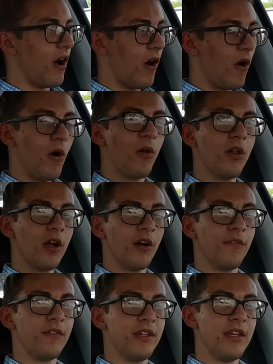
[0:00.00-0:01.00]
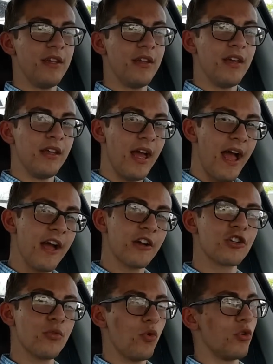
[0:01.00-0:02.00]
All of the
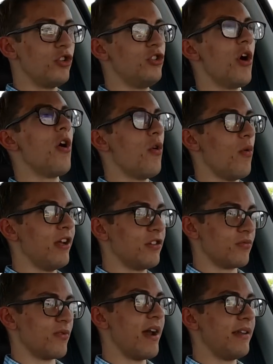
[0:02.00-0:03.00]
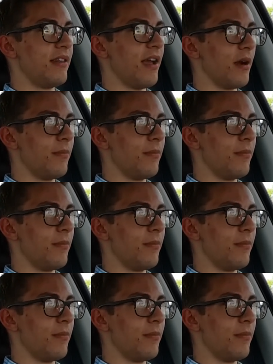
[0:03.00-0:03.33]
actual go is right there,